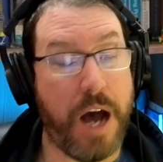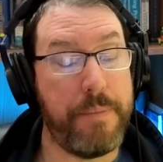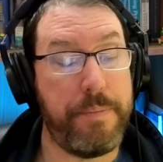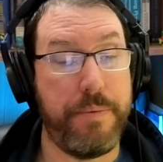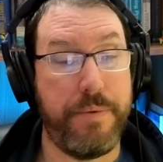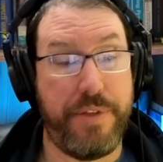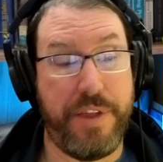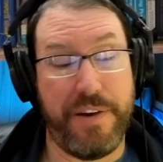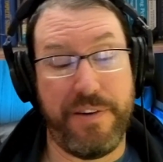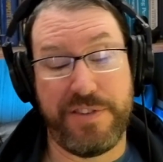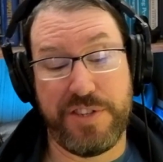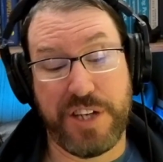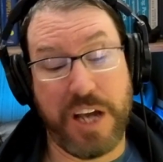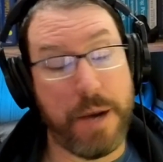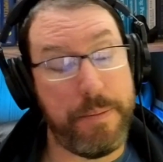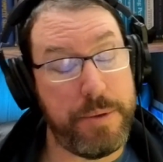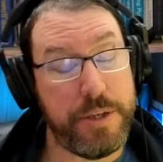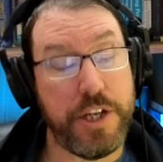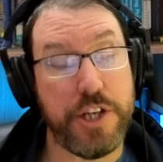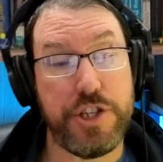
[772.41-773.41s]
there's
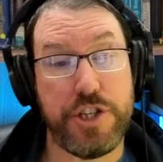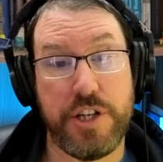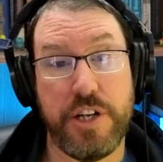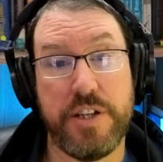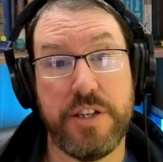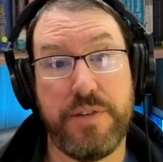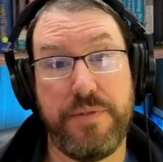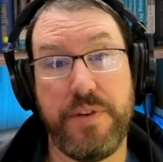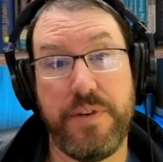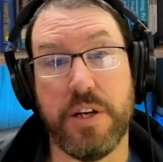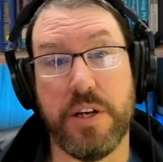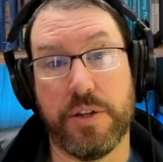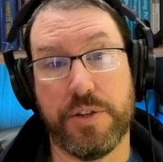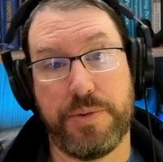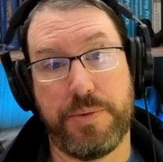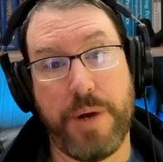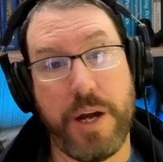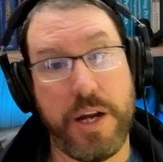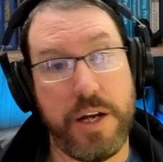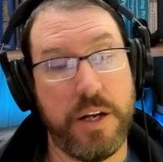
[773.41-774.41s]
competition in this field,
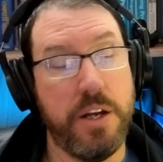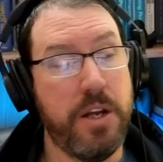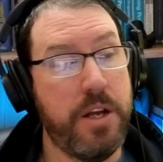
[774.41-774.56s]
right?